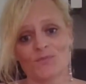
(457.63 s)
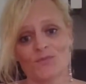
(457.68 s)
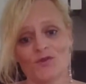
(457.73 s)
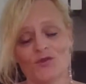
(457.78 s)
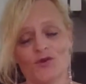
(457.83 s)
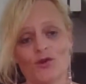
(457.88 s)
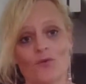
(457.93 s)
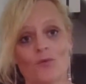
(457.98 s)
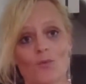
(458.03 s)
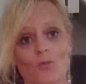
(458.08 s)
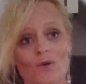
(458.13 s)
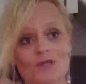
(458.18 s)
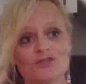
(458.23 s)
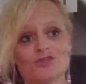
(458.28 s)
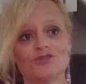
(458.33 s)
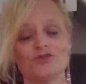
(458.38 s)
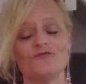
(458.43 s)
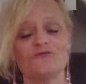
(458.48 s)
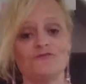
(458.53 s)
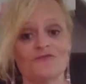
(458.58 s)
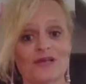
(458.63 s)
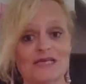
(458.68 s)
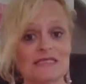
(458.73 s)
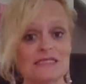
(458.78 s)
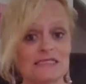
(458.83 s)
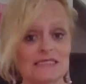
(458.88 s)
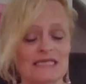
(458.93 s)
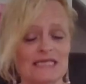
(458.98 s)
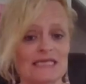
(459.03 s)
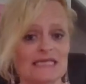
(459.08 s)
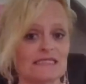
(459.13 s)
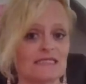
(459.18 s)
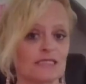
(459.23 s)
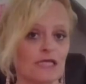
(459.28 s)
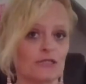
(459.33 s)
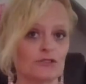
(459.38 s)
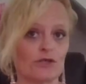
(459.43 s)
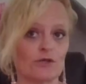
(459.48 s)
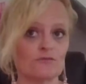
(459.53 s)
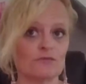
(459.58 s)
You know, and once you face these,
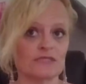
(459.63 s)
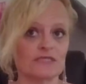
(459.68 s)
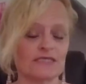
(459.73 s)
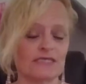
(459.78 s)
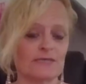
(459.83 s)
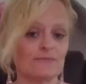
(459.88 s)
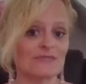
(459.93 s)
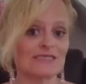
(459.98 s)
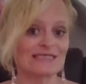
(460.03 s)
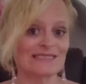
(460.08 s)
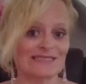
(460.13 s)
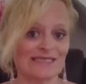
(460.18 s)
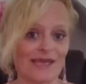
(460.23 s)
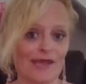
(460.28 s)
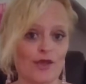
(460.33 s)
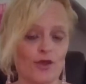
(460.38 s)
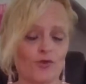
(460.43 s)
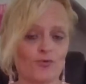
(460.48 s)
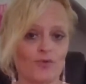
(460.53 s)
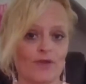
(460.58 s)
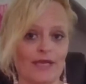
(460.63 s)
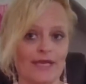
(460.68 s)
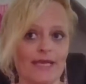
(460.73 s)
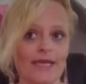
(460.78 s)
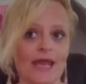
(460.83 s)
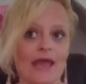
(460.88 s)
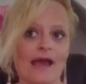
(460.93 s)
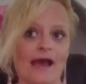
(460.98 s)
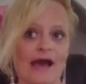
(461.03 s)
they don't seem as scary.